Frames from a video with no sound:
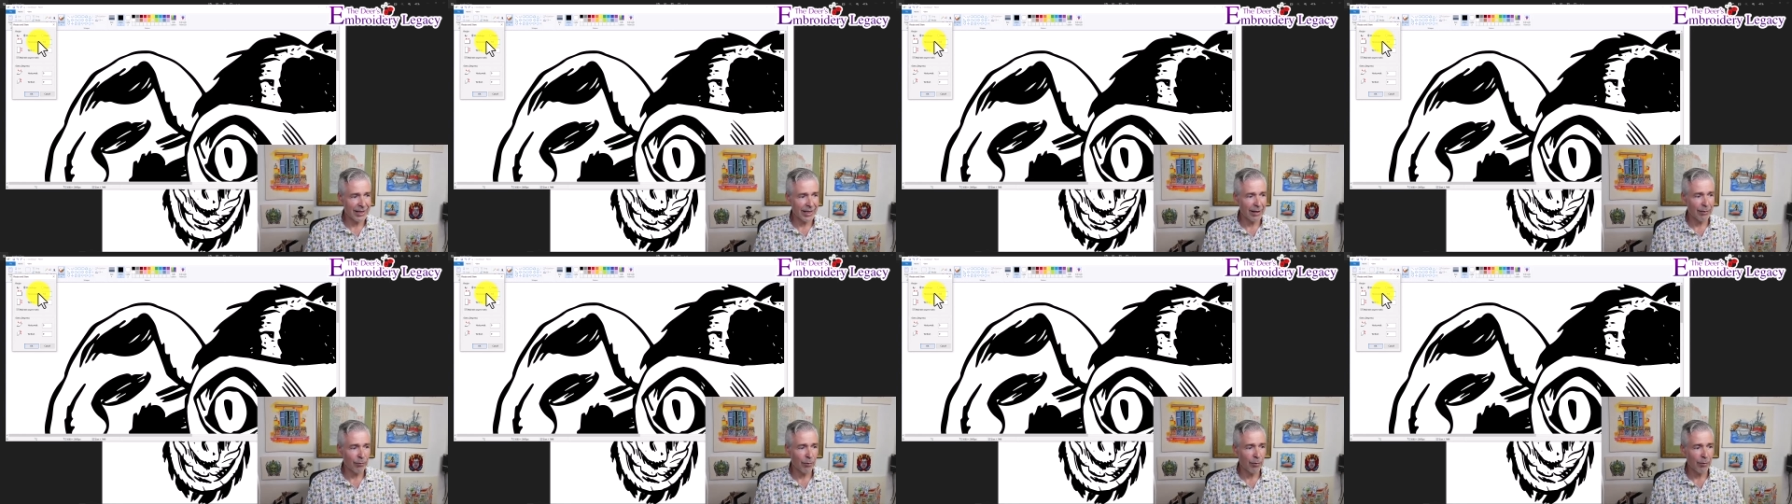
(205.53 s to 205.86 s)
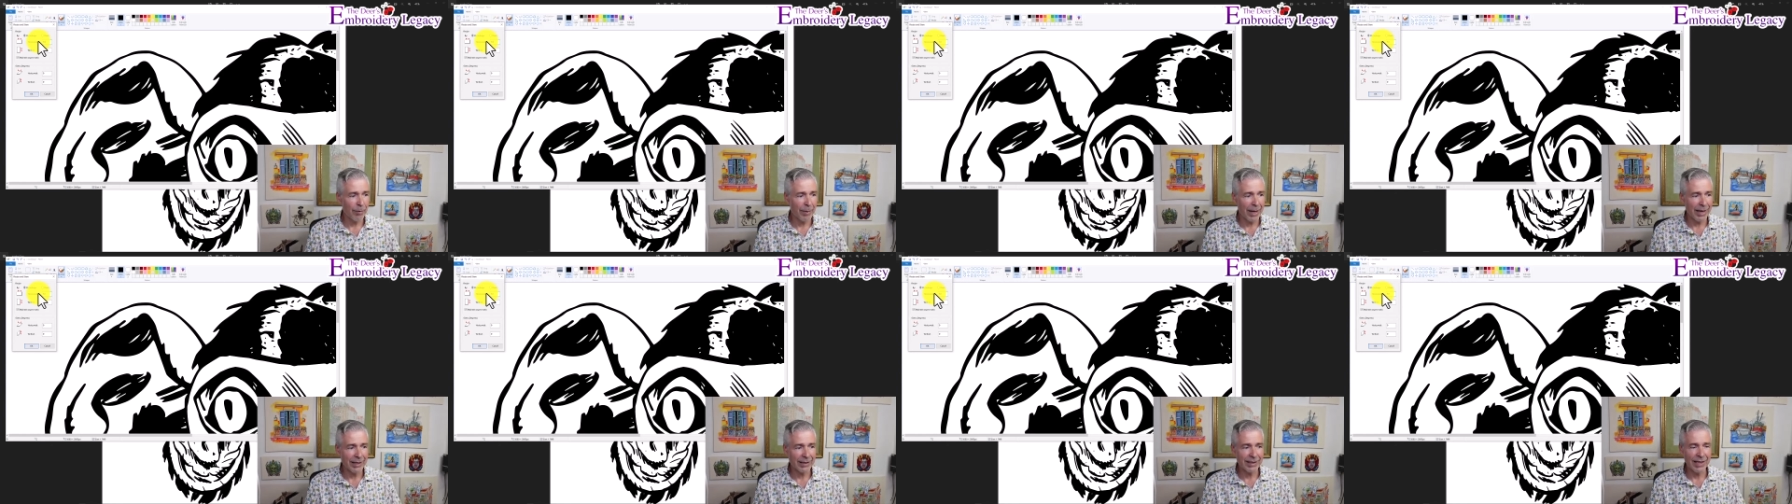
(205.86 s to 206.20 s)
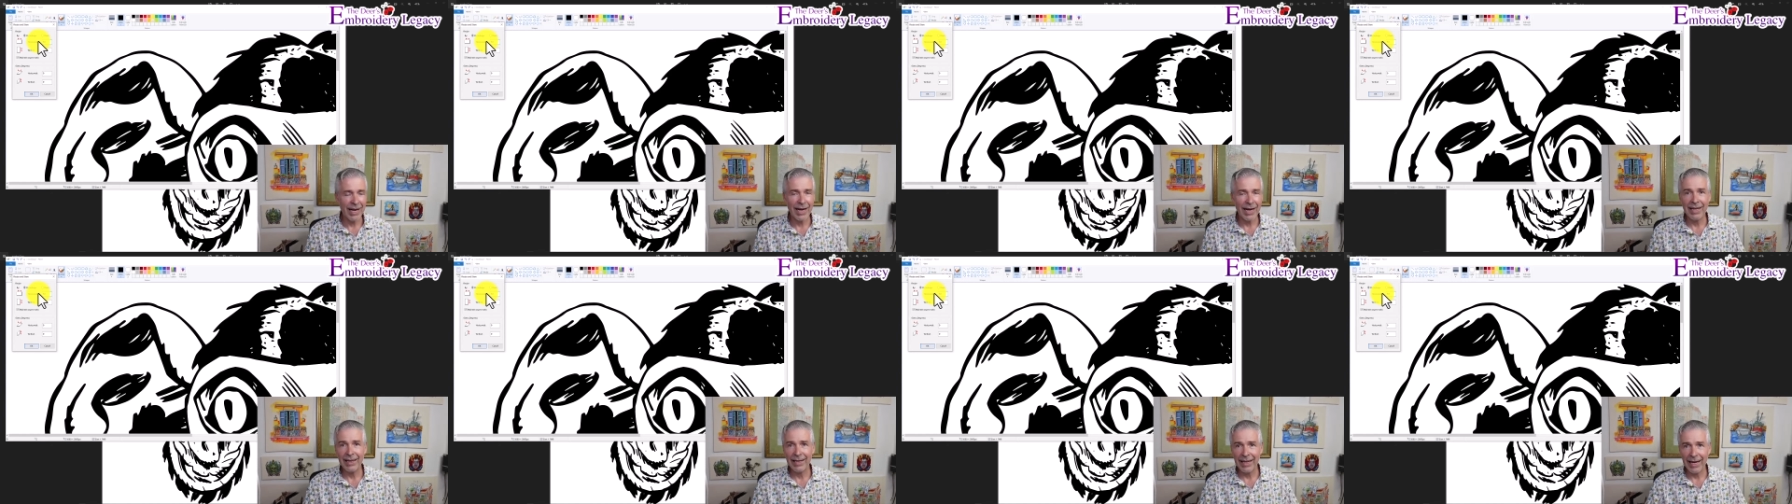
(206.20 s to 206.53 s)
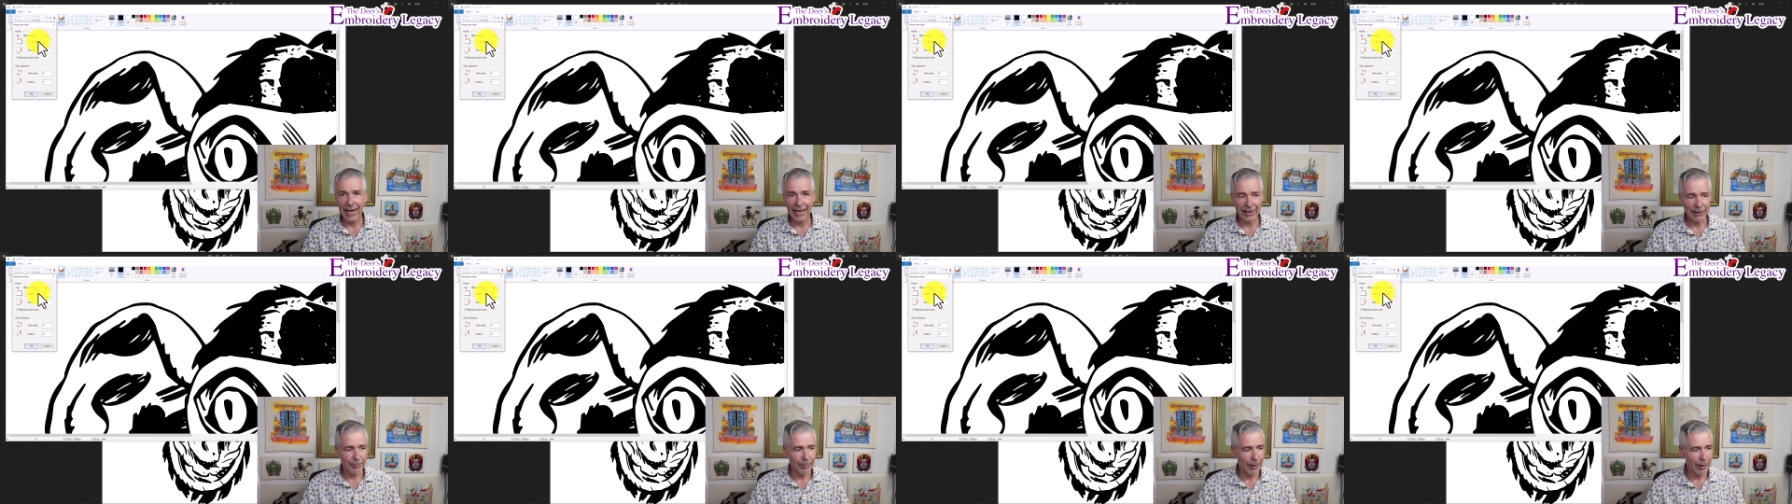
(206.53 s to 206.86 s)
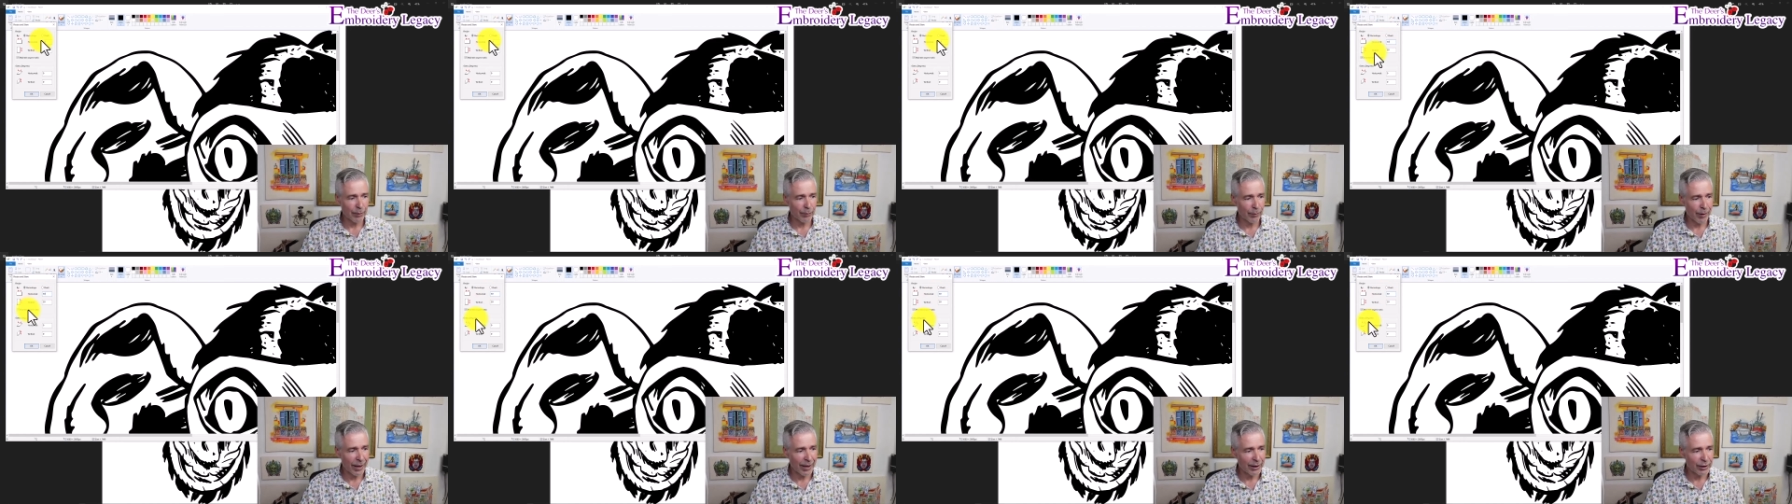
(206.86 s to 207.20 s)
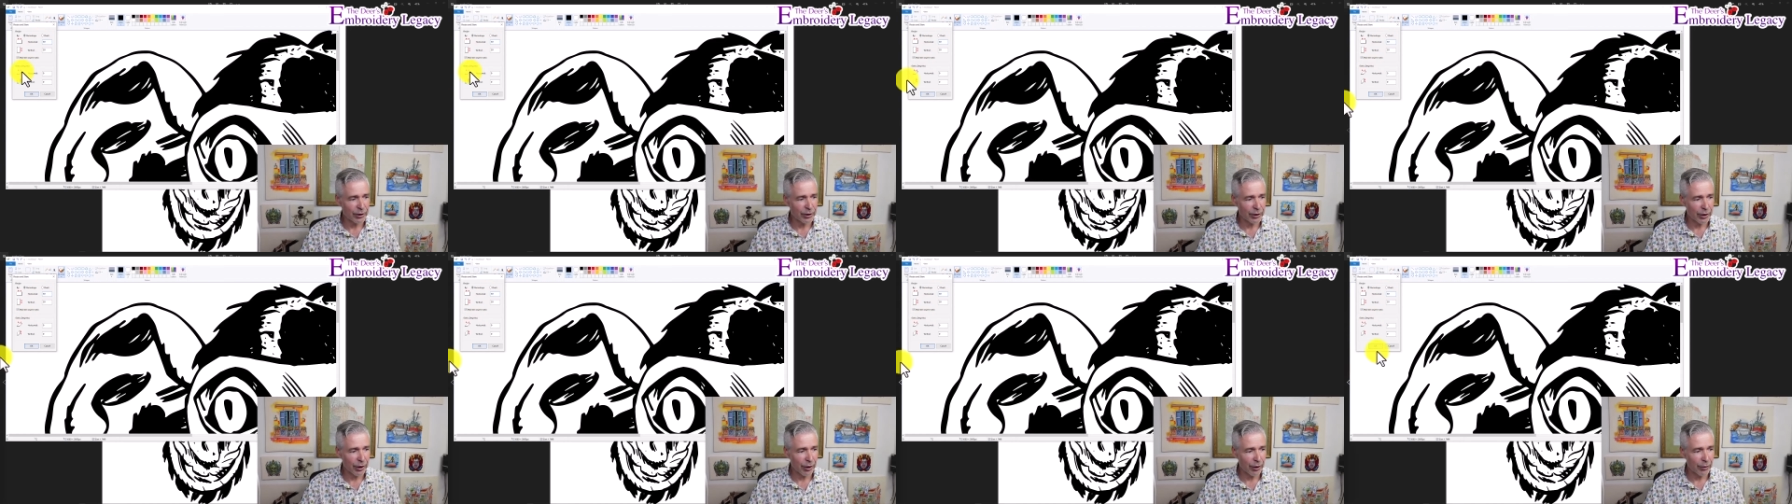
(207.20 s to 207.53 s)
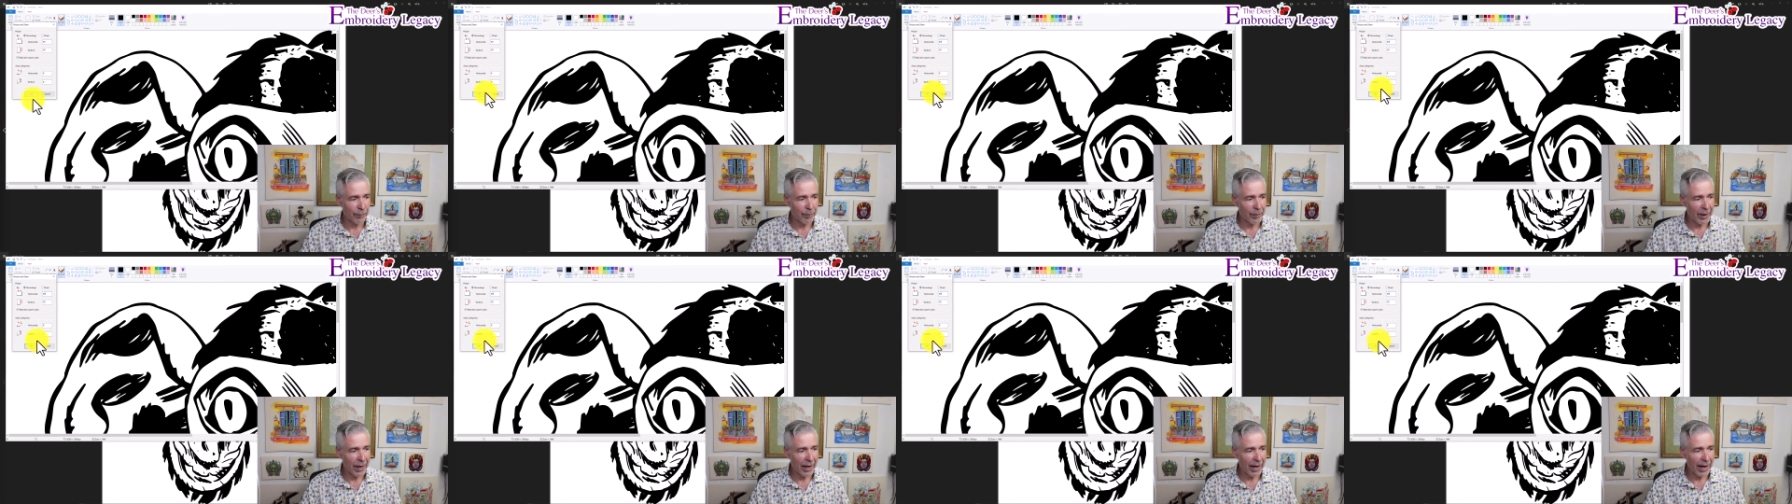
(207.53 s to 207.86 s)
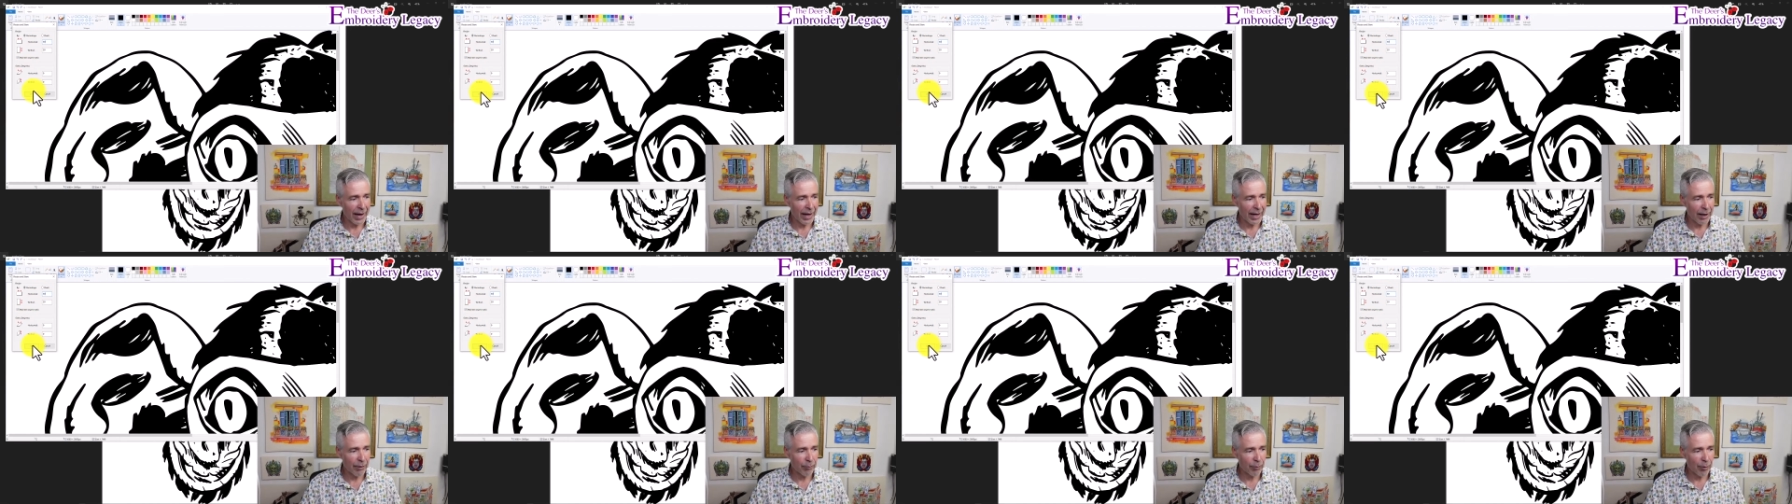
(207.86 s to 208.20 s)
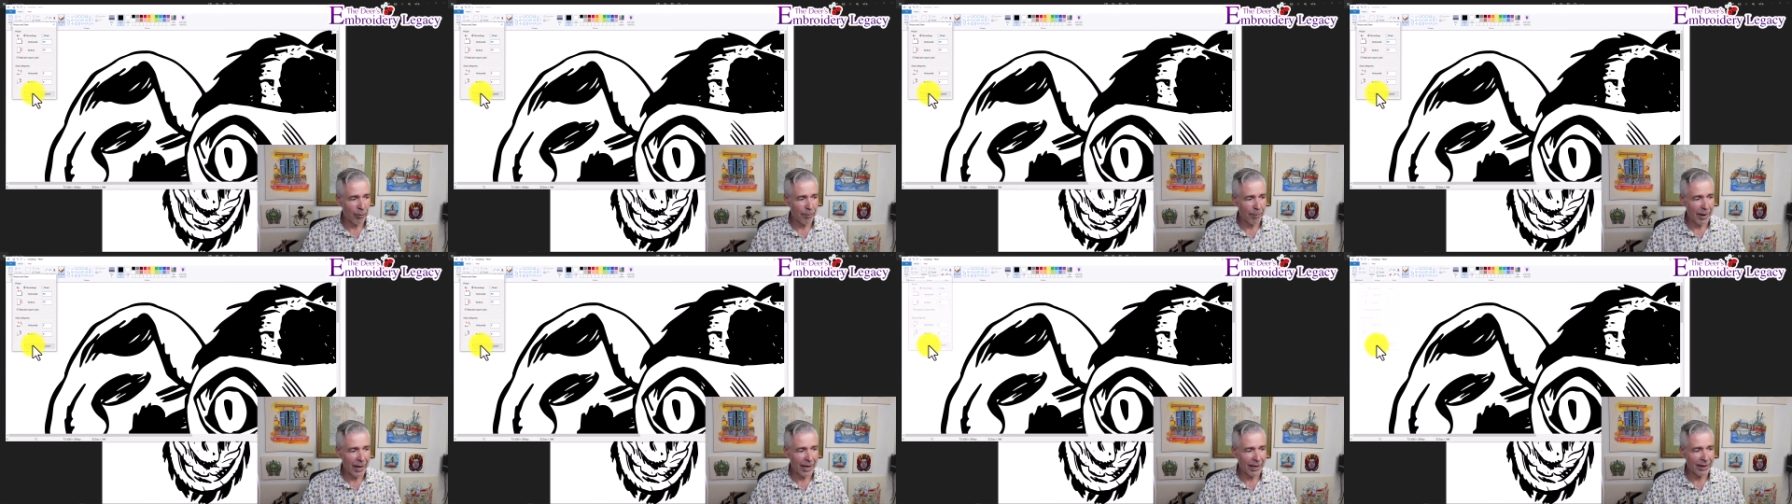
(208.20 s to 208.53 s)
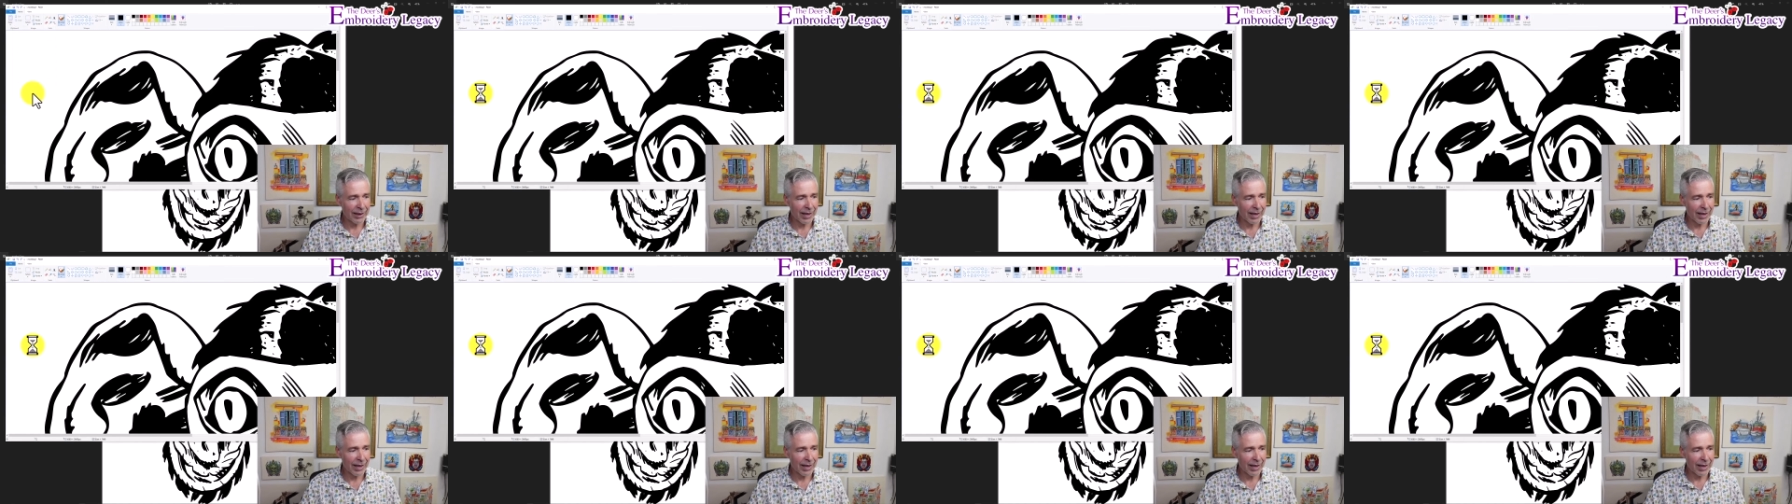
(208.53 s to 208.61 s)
It will maintain the aspect ratio, and it will make